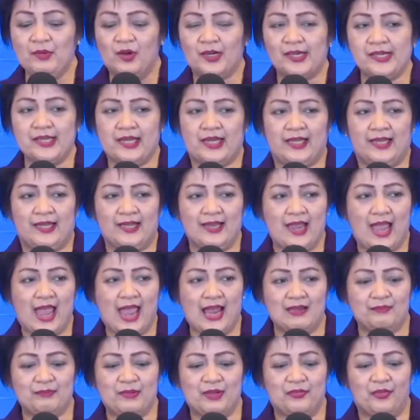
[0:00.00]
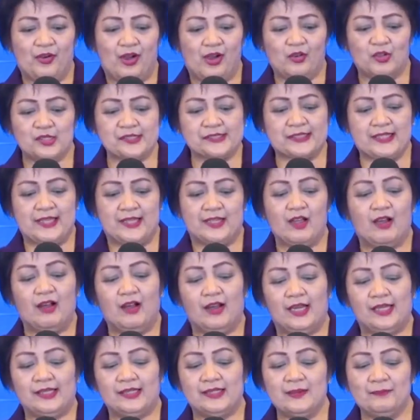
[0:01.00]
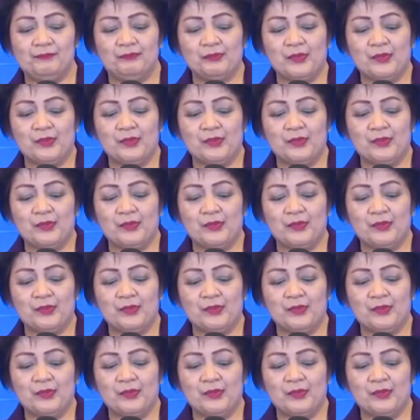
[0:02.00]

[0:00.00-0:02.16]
morning, I'll be focusing on